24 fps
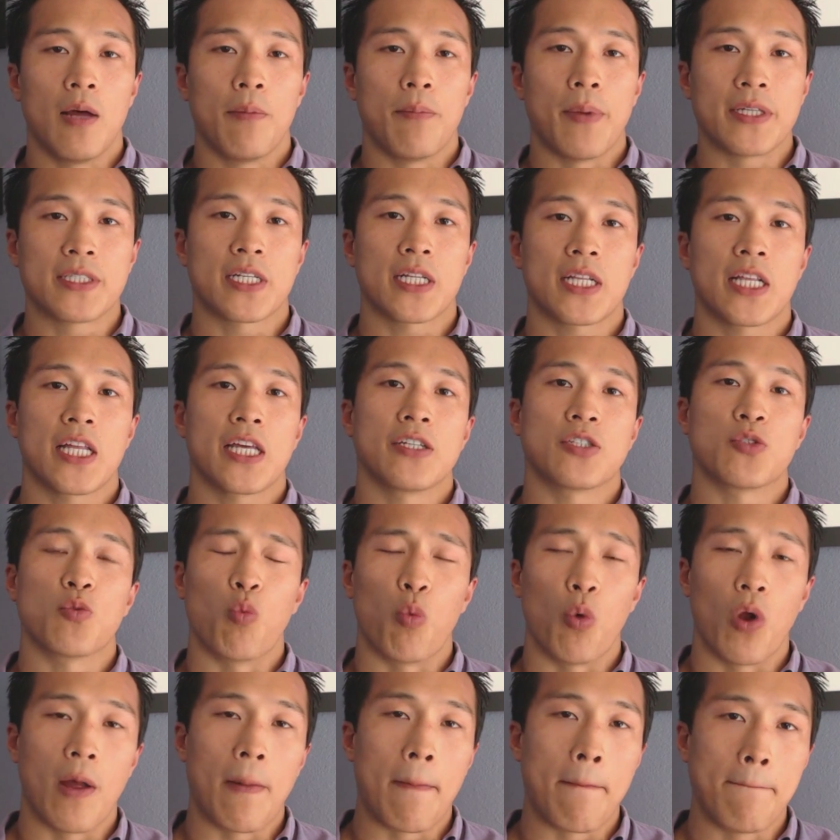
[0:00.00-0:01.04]
Basically, it's
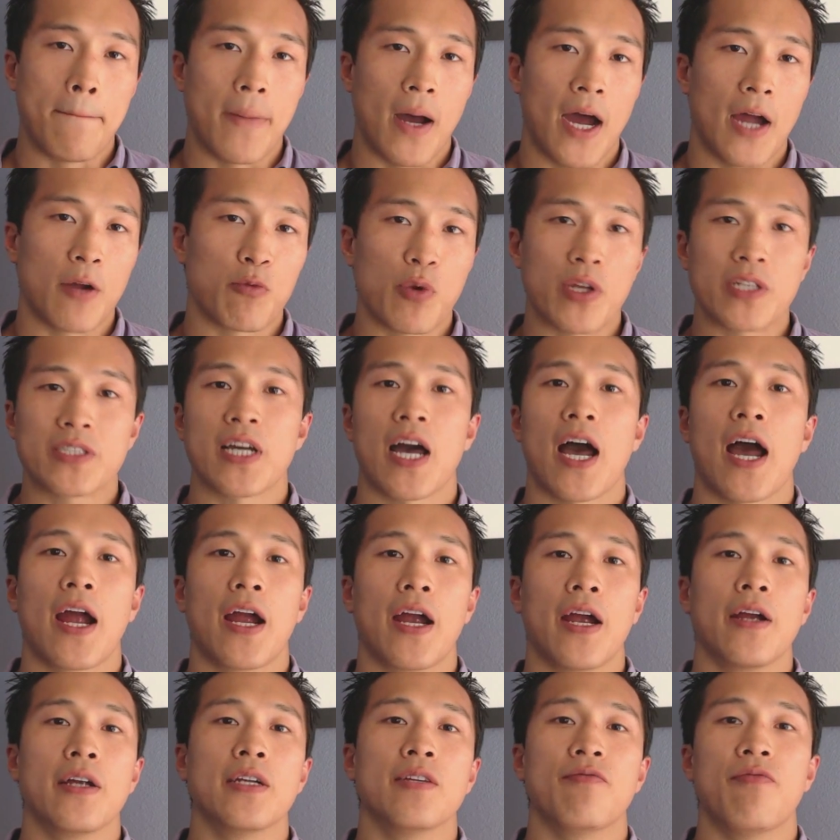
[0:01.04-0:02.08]
run by
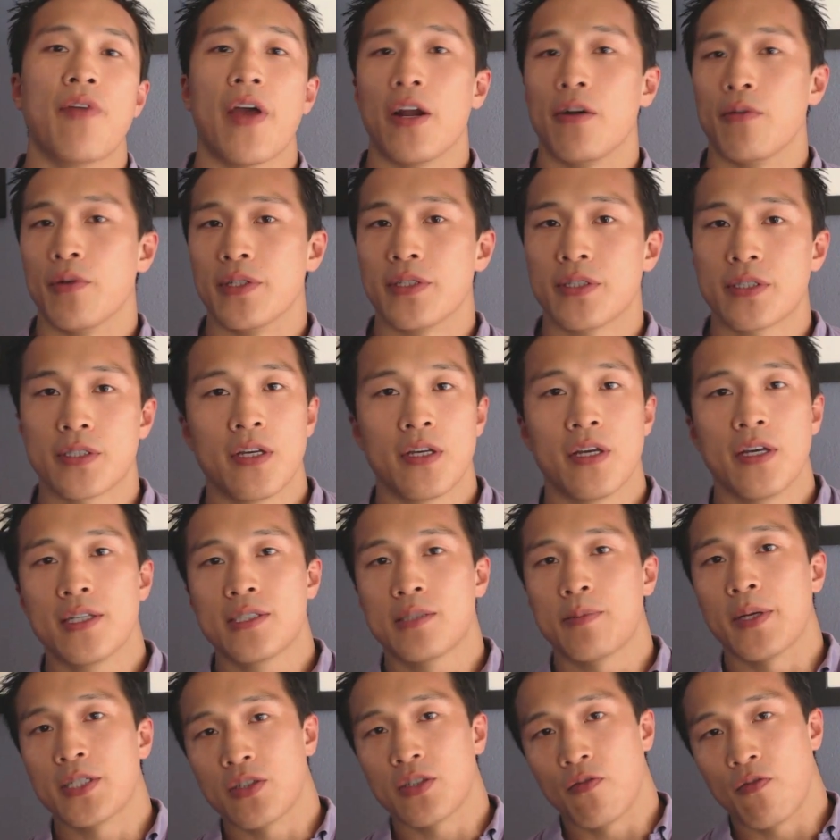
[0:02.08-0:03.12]
retired veterans,
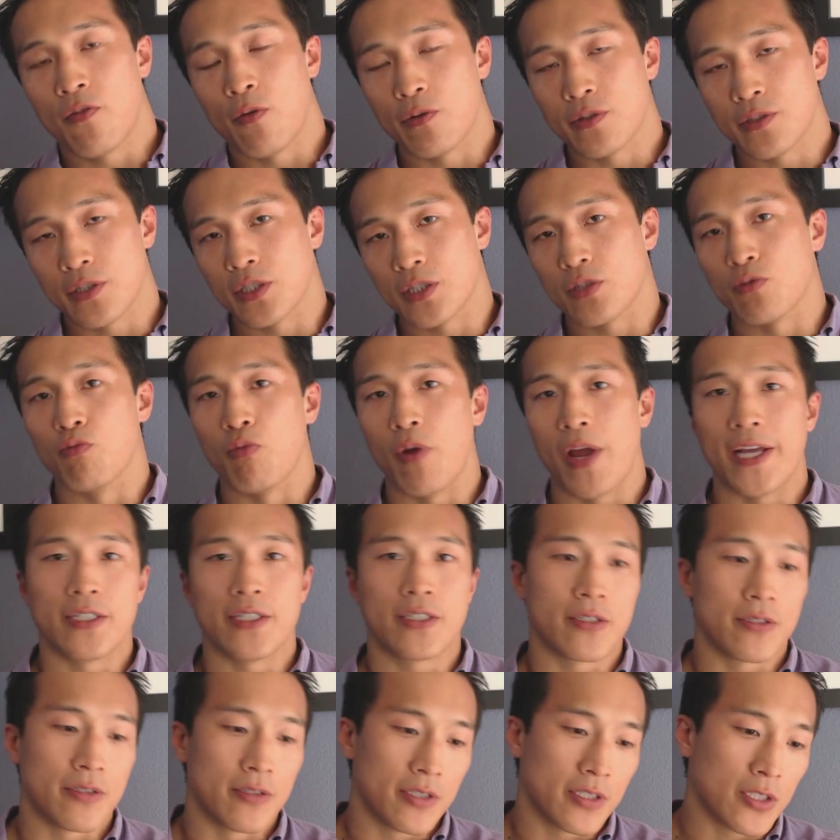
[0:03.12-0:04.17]
Special Forces,
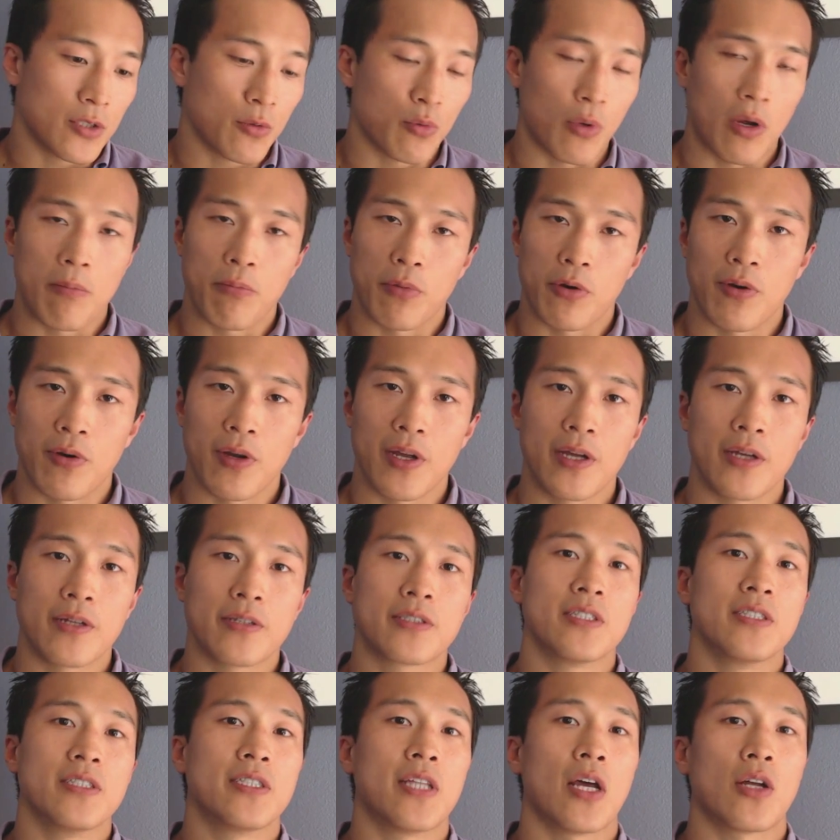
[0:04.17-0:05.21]
Rangers, Green
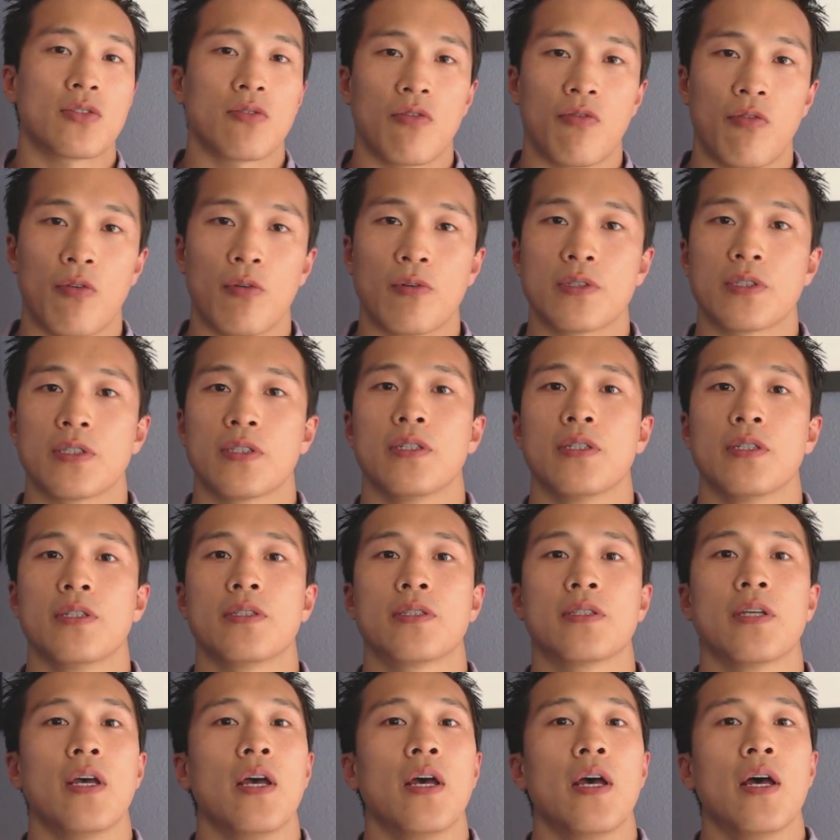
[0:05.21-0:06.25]
Berets, Delta
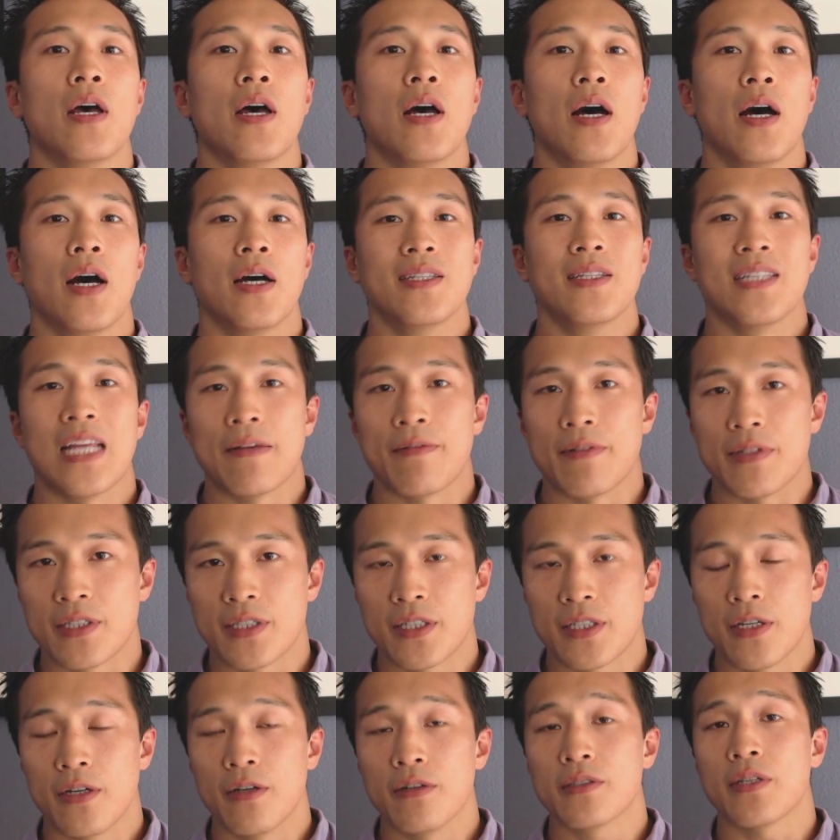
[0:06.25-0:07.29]
Forces, Navy
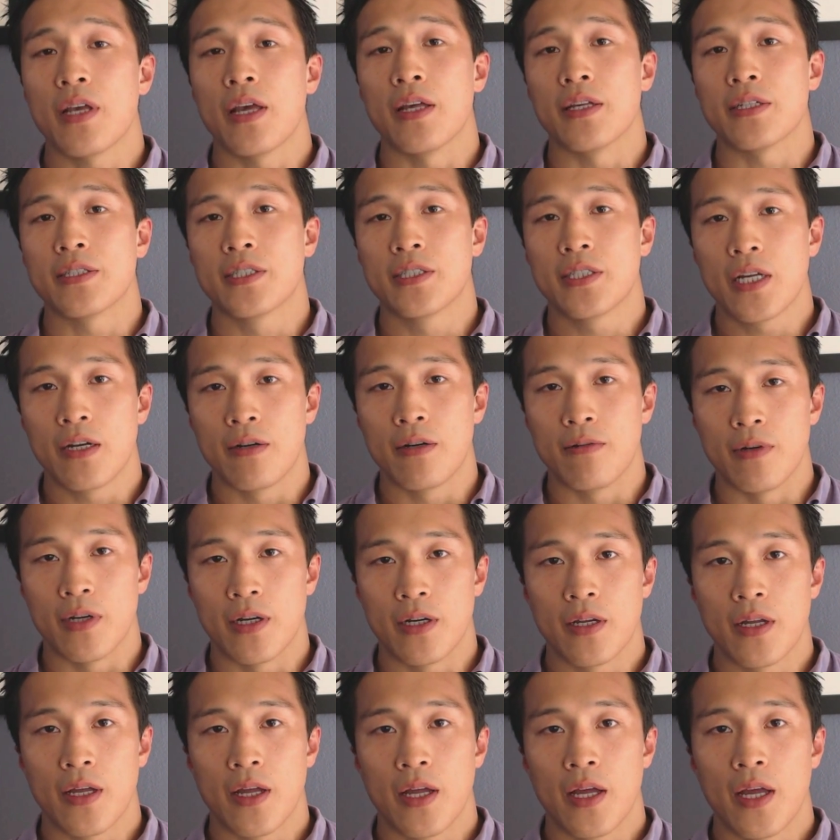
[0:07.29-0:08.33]
SEALs, etc.
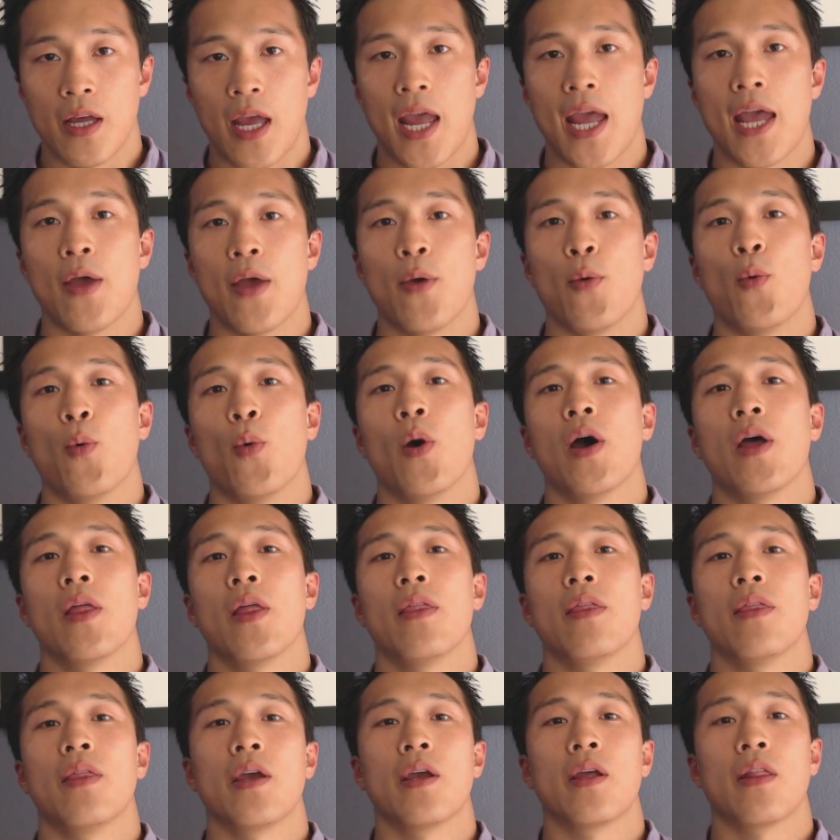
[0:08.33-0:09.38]
And
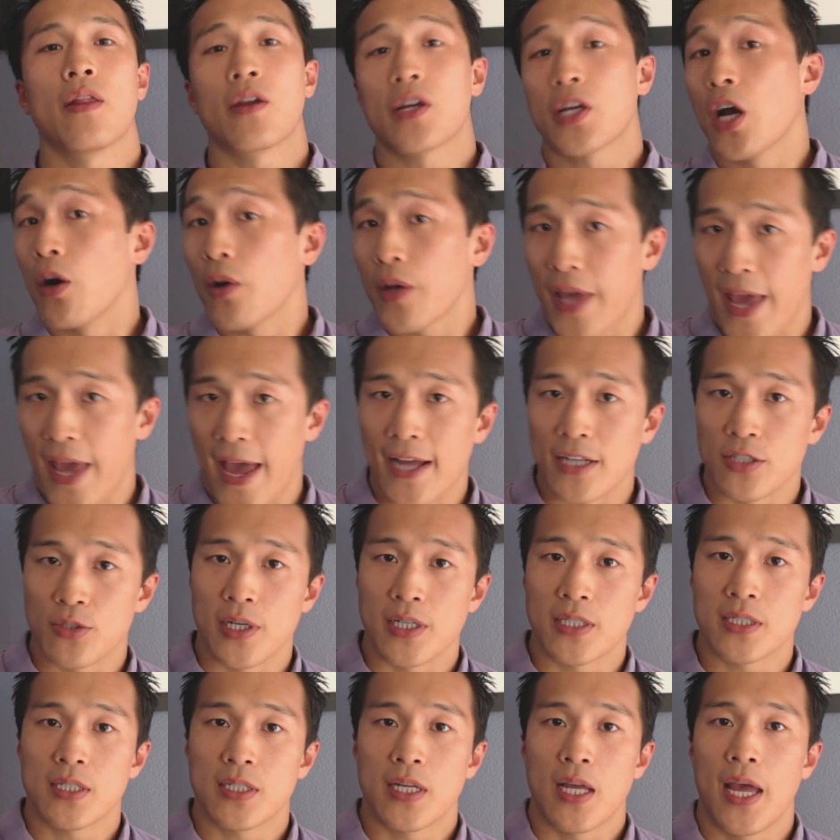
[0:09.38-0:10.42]
they're called
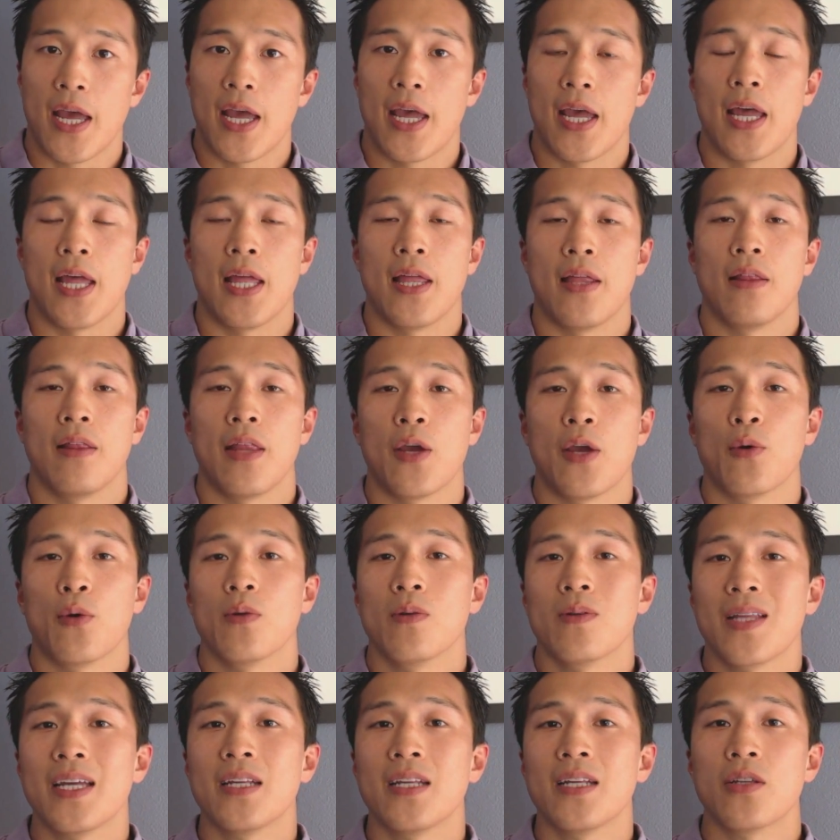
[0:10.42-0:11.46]
cadres, and they will
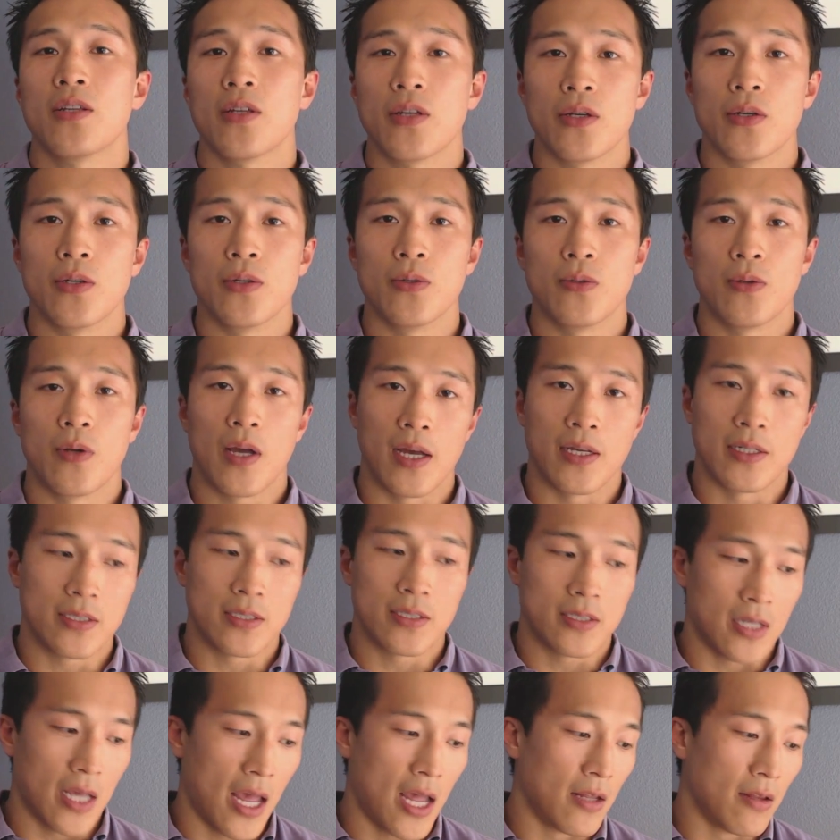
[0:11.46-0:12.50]
lead you
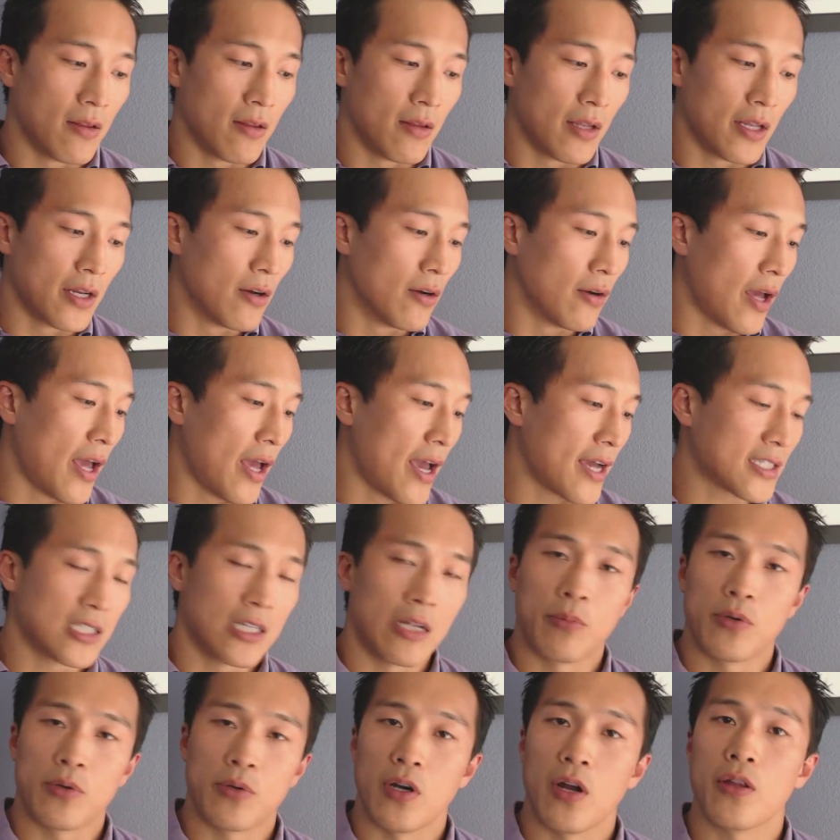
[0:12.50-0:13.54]
as and X
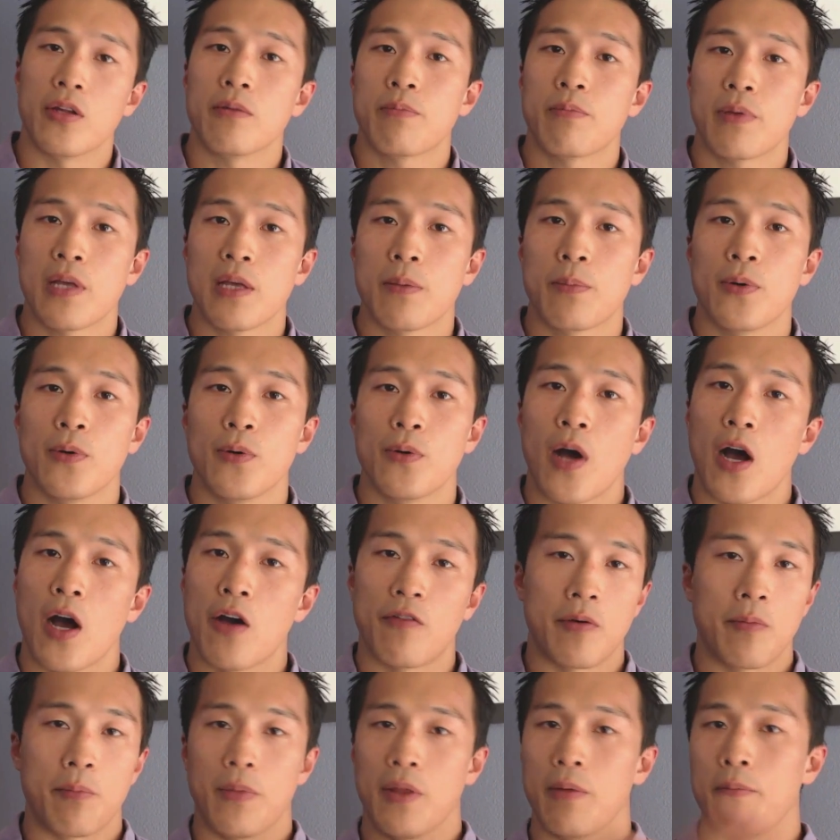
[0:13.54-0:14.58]
number of other people,
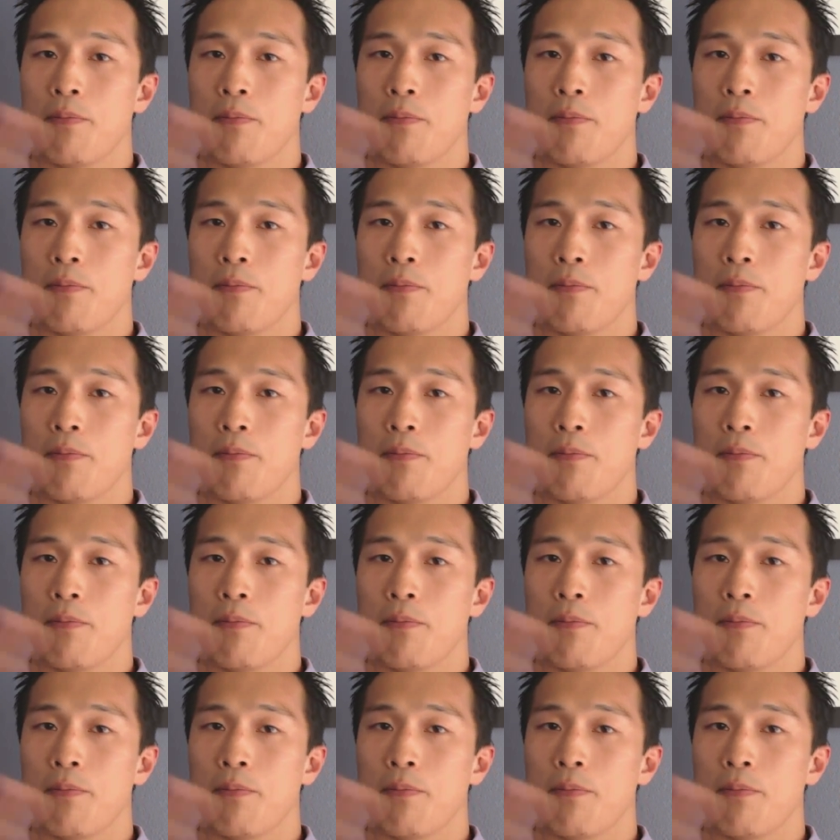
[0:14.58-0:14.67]
however